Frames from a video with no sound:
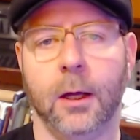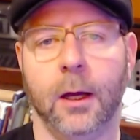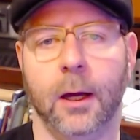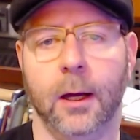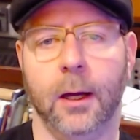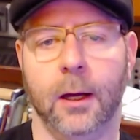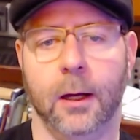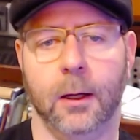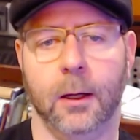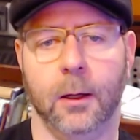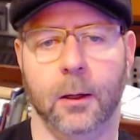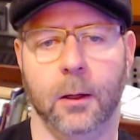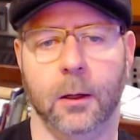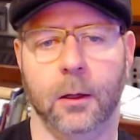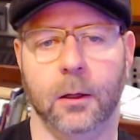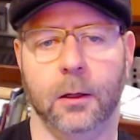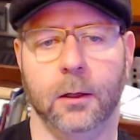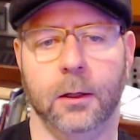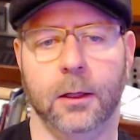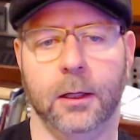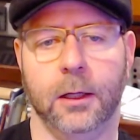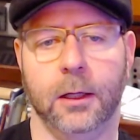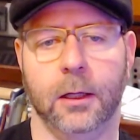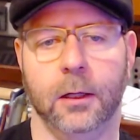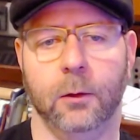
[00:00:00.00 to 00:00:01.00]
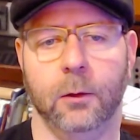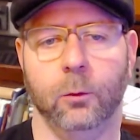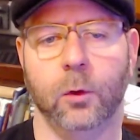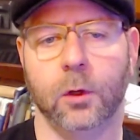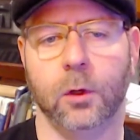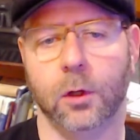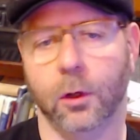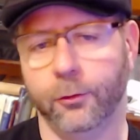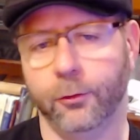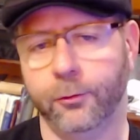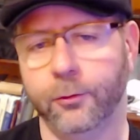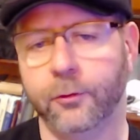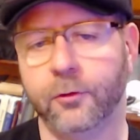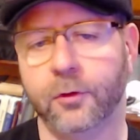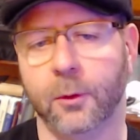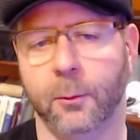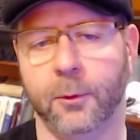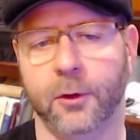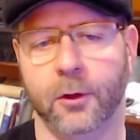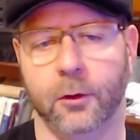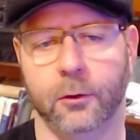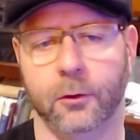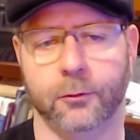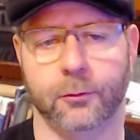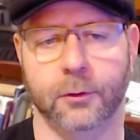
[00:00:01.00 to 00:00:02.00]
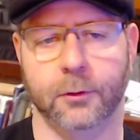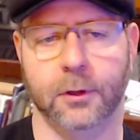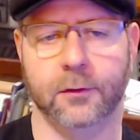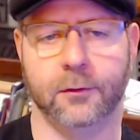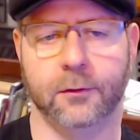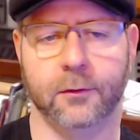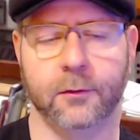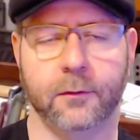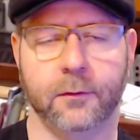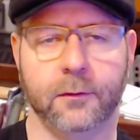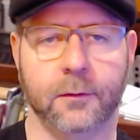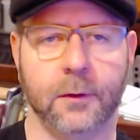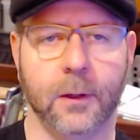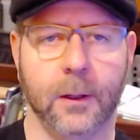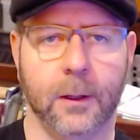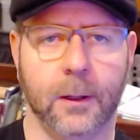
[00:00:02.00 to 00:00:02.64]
And we'll go through some of those reasons.